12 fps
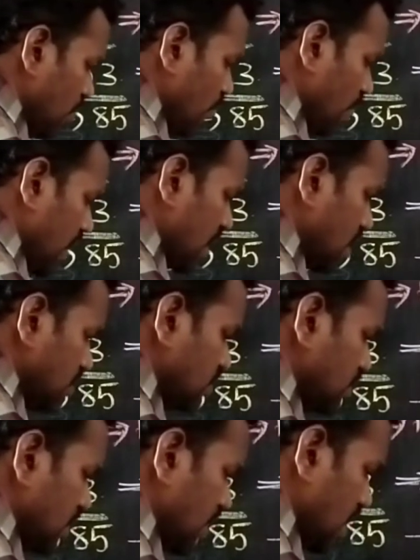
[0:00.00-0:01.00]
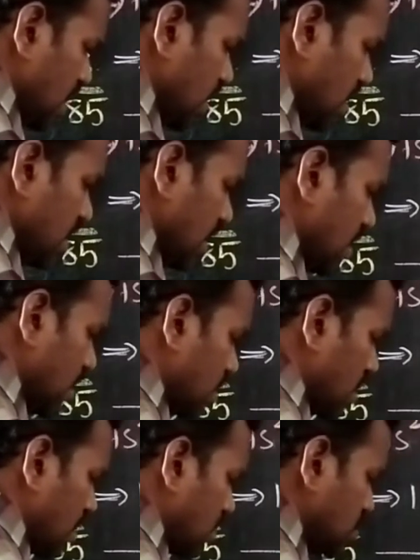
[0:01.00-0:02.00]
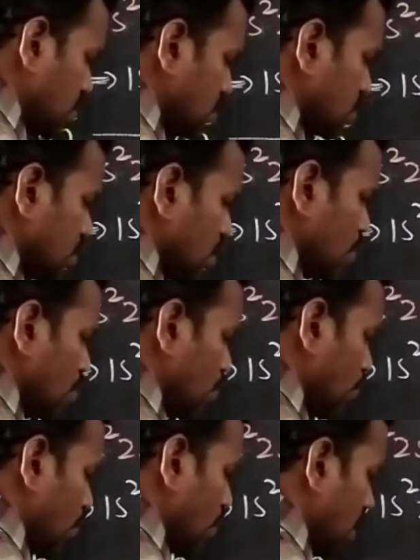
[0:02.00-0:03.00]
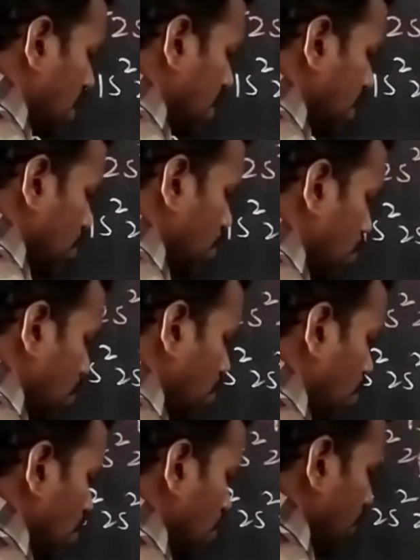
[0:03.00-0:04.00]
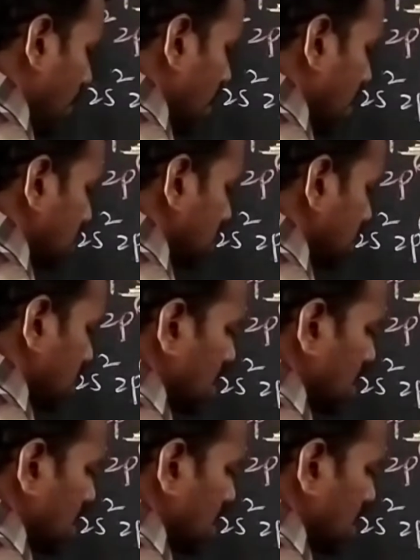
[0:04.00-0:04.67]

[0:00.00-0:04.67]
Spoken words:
valency electrons? We already know valency